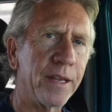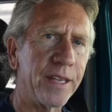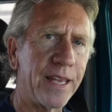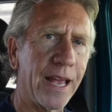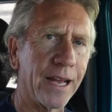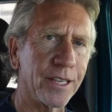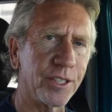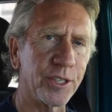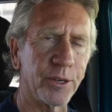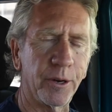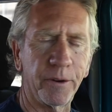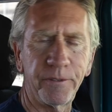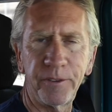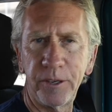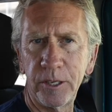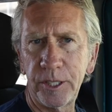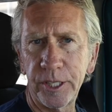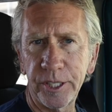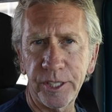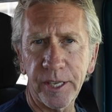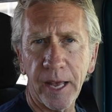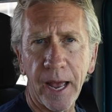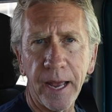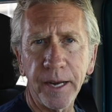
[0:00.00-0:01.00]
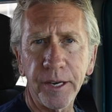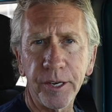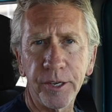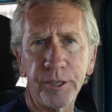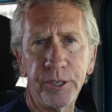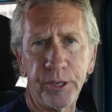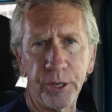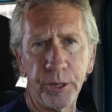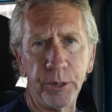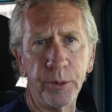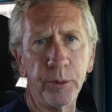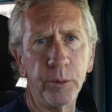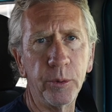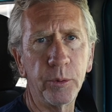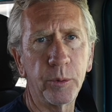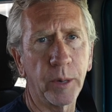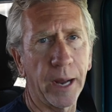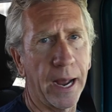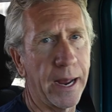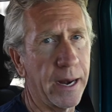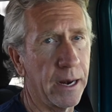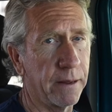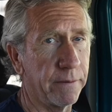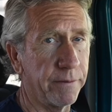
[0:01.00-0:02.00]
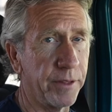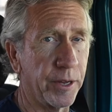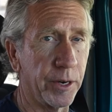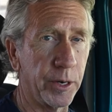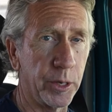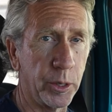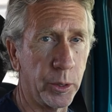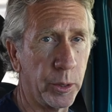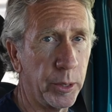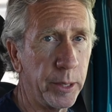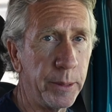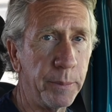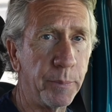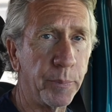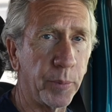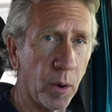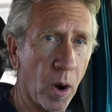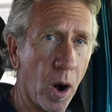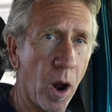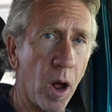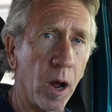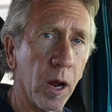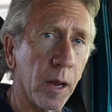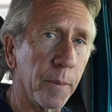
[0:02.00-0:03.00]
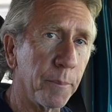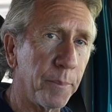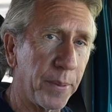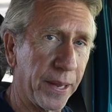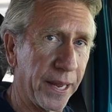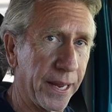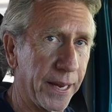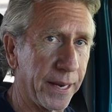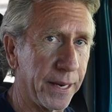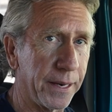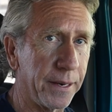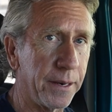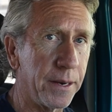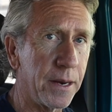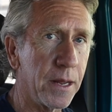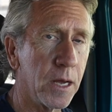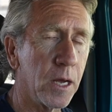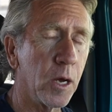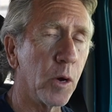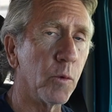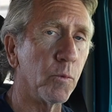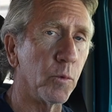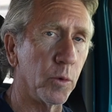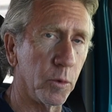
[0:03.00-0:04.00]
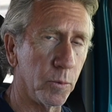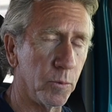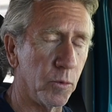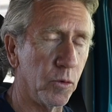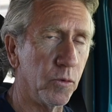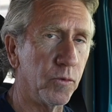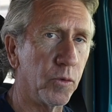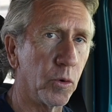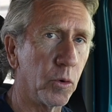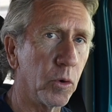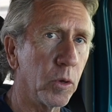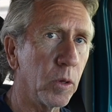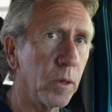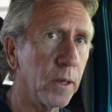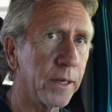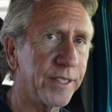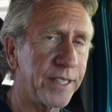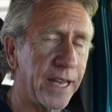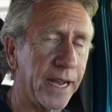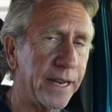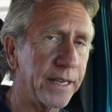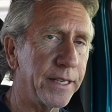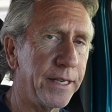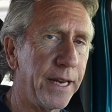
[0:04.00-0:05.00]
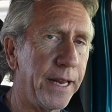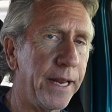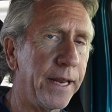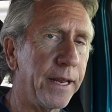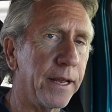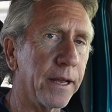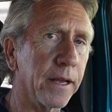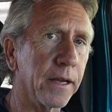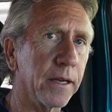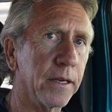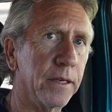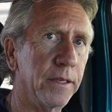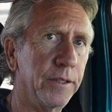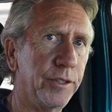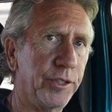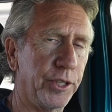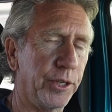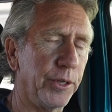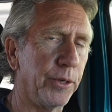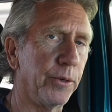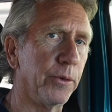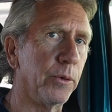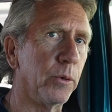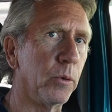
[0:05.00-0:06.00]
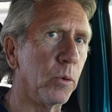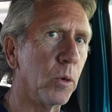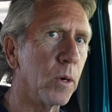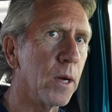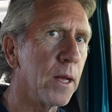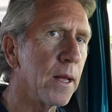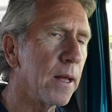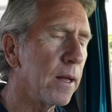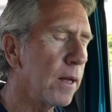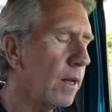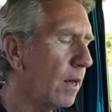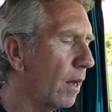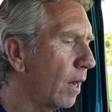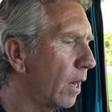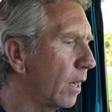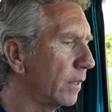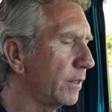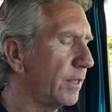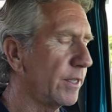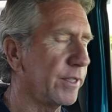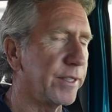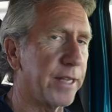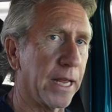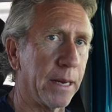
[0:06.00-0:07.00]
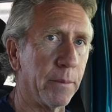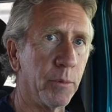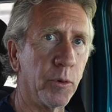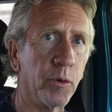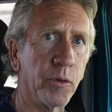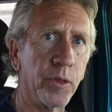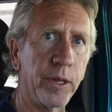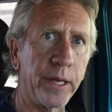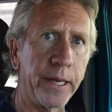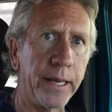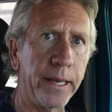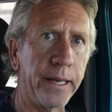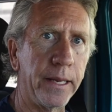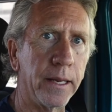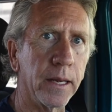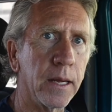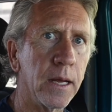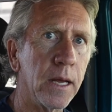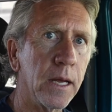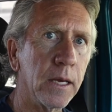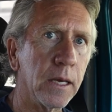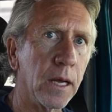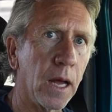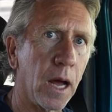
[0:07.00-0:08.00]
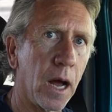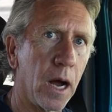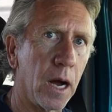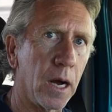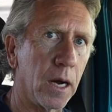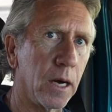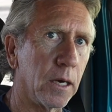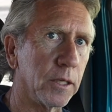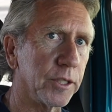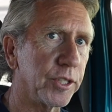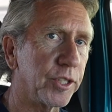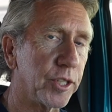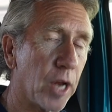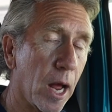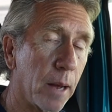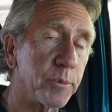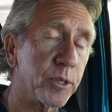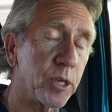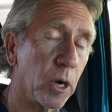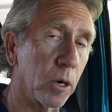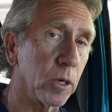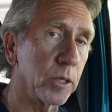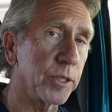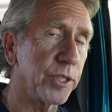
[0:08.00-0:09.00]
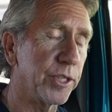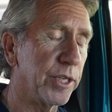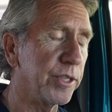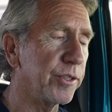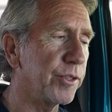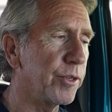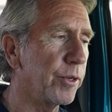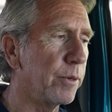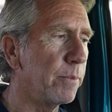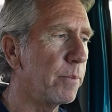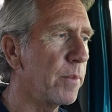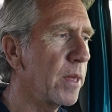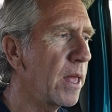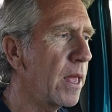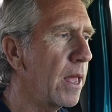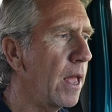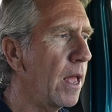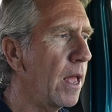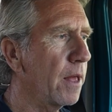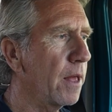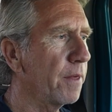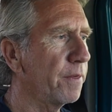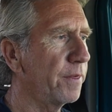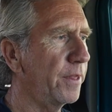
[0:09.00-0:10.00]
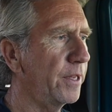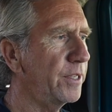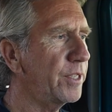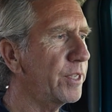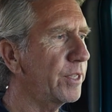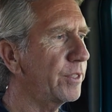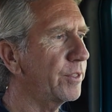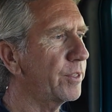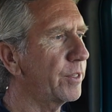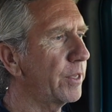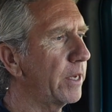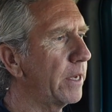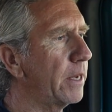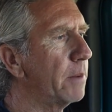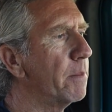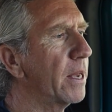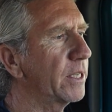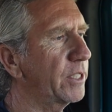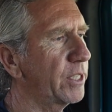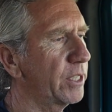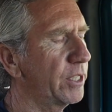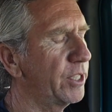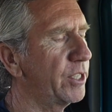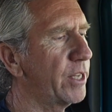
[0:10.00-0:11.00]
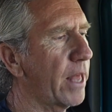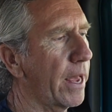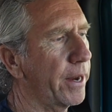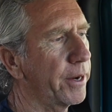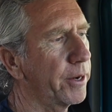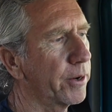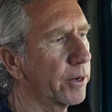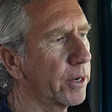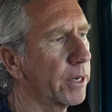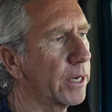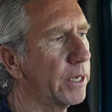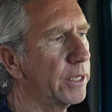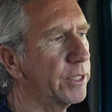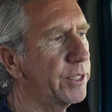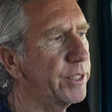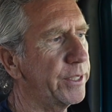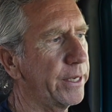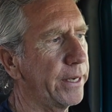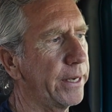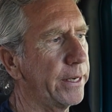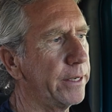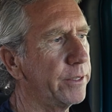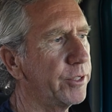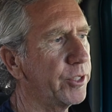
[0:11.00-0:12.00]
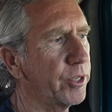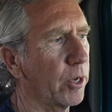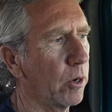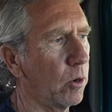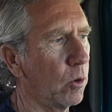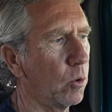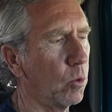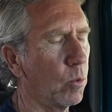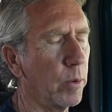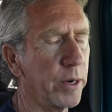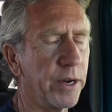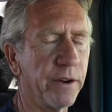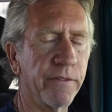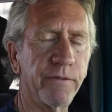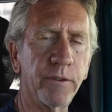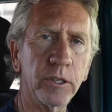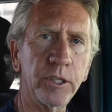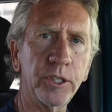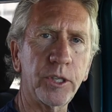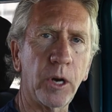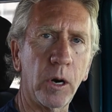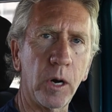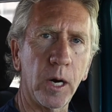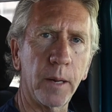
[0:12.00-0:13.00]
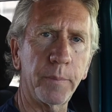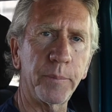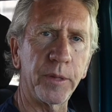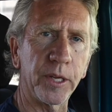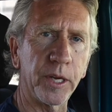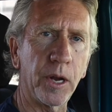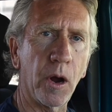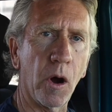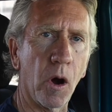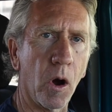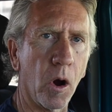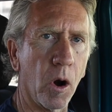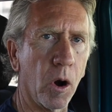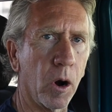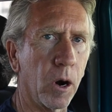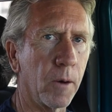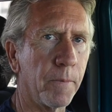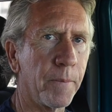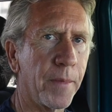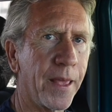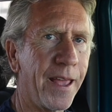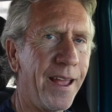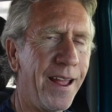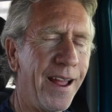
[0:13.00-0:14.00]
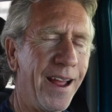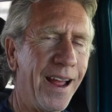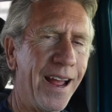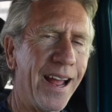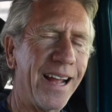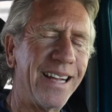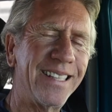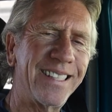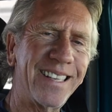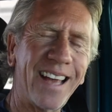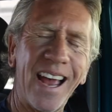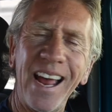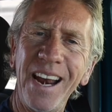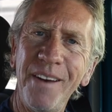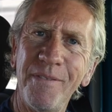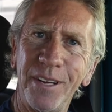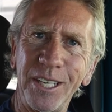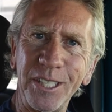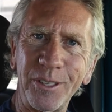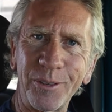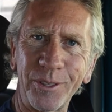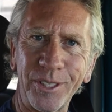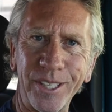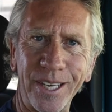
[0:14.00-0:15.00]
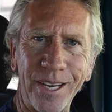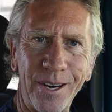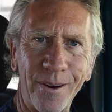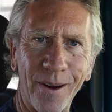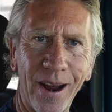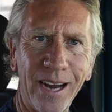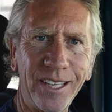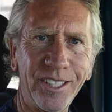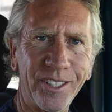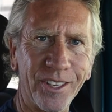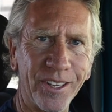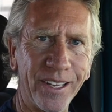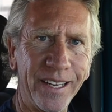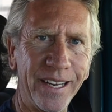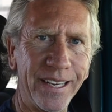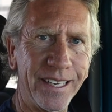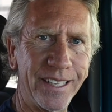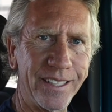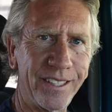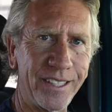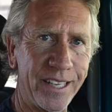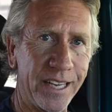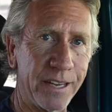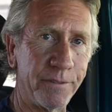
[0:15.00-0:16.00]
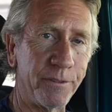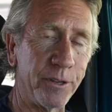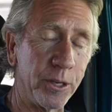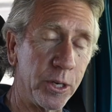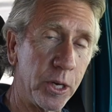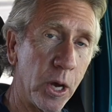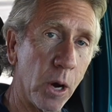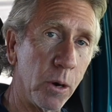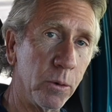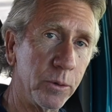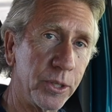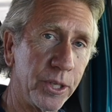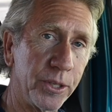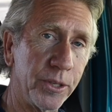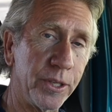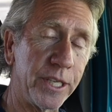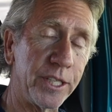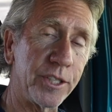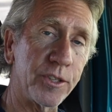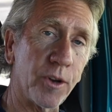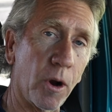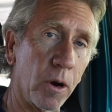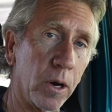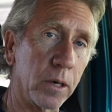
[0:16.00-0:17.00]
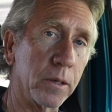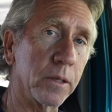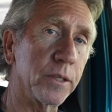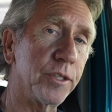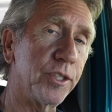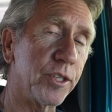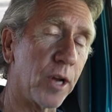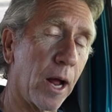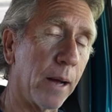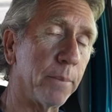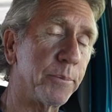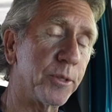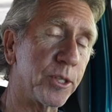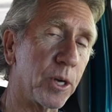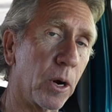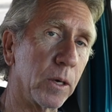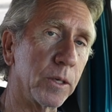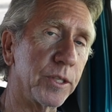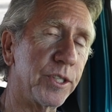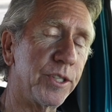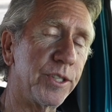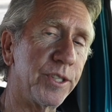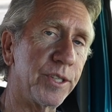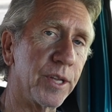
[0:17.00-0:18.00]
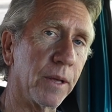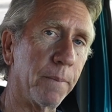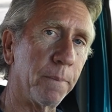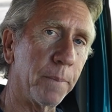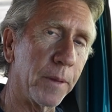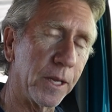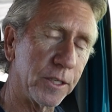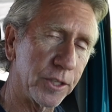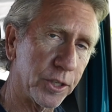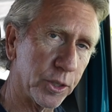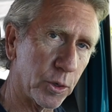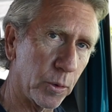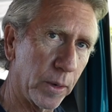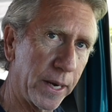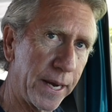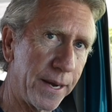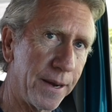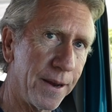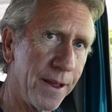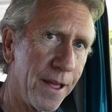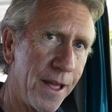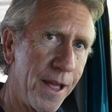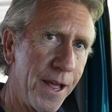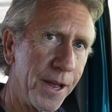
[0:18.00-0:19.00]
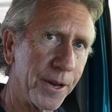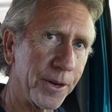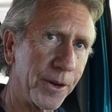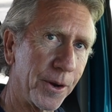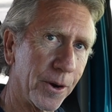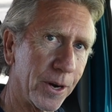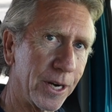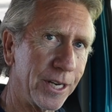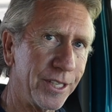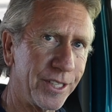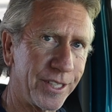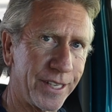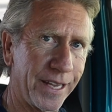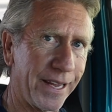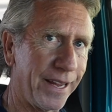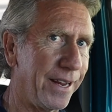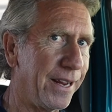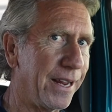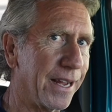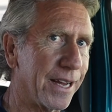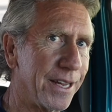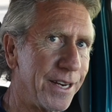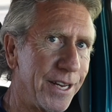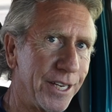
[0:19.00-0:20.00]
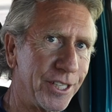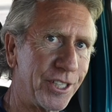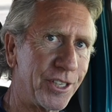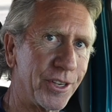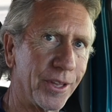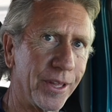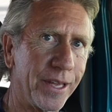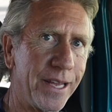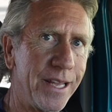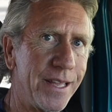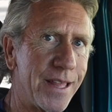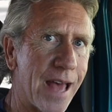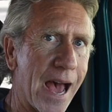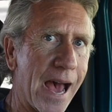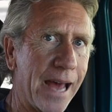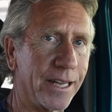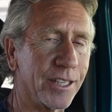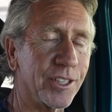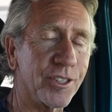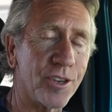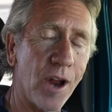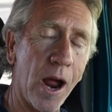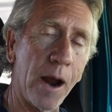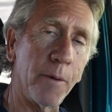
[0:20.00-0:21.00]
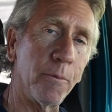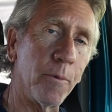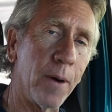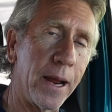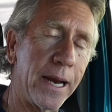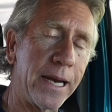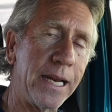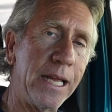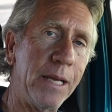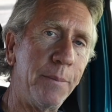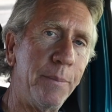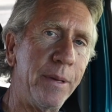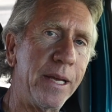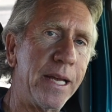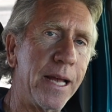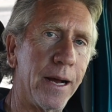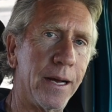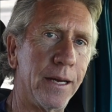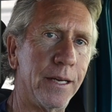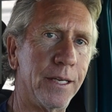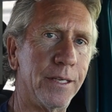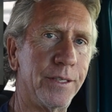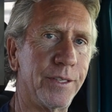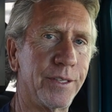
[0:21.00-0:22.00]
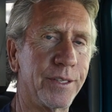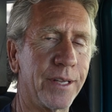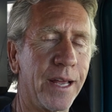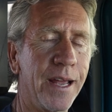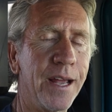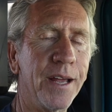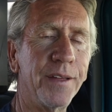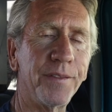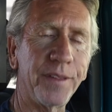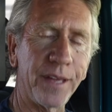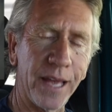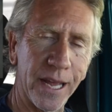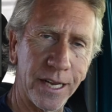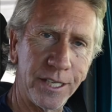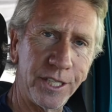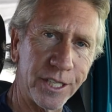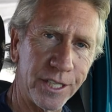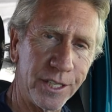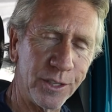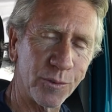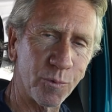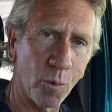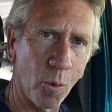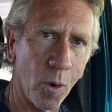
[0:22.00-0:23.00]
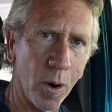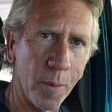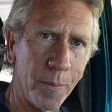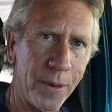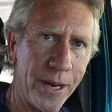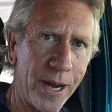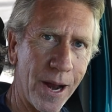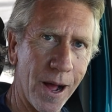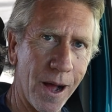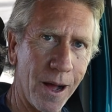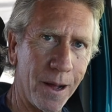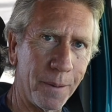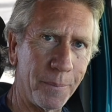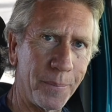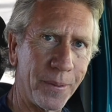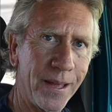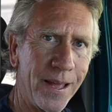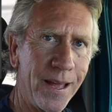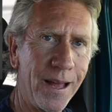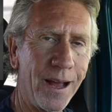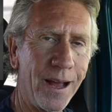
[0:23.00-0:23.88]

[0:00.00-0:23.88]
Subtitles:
Yeah, so if you decide to do kind of the hood prong pin removal technique to disable the stop-start system, this is the message that you're going to see. So when you first start up the car, it's kind of interesting. You're actually going to see, if you go to the stop-starts screen, you're going to see initially that it's not ready because the engine's warming up,